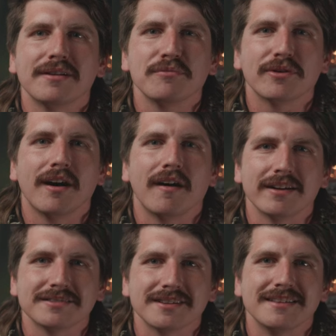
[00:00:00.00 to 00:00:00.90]
and more
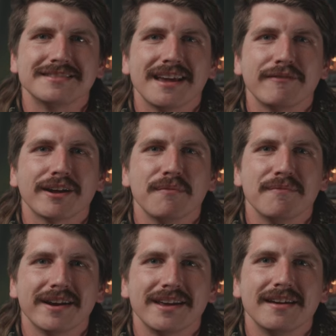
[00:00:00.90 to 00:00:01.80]
artists and saving up
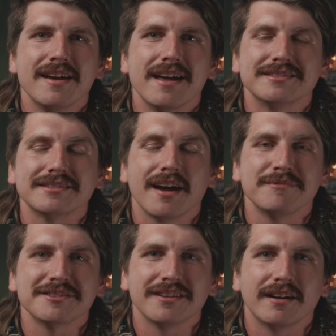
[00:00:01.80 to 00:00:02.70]
money, it's time
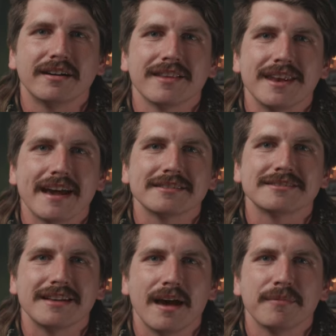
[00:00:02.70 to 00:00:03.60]
to start the next
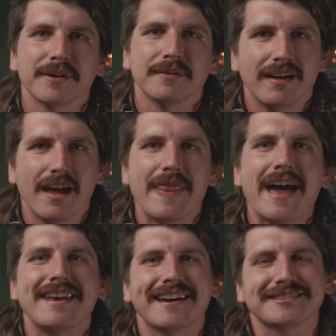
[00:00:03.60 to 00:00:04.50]
step. And
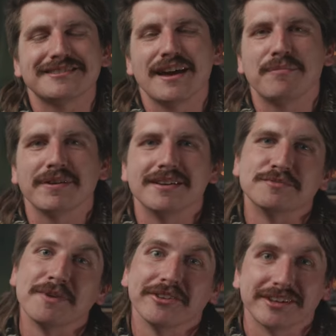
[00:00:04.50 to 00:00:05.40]
that next step is
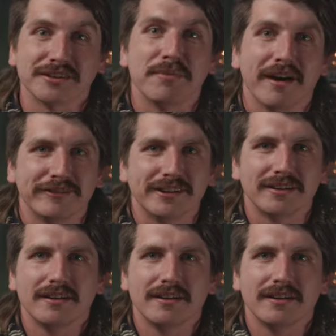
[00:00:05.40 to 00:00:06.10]
building your buffer.